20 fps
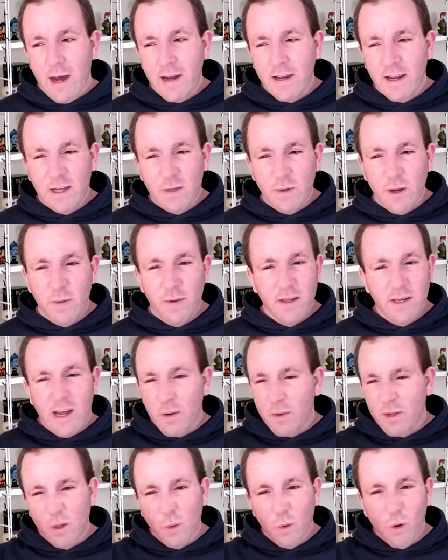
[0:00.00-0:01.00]
That's why when the dad was
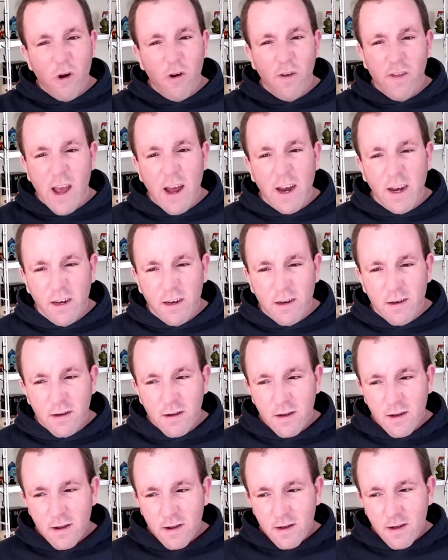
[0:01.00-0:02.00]
in the war at the end,
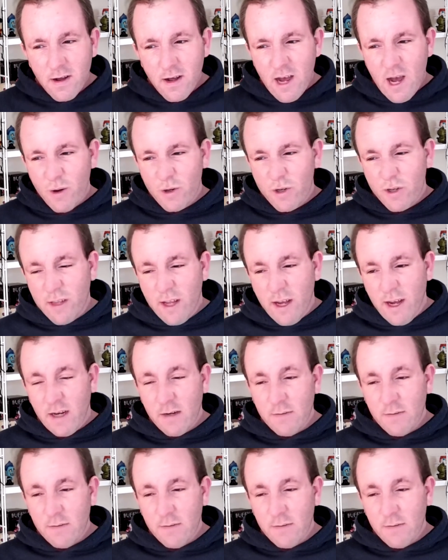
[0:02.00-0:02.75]
I was just like,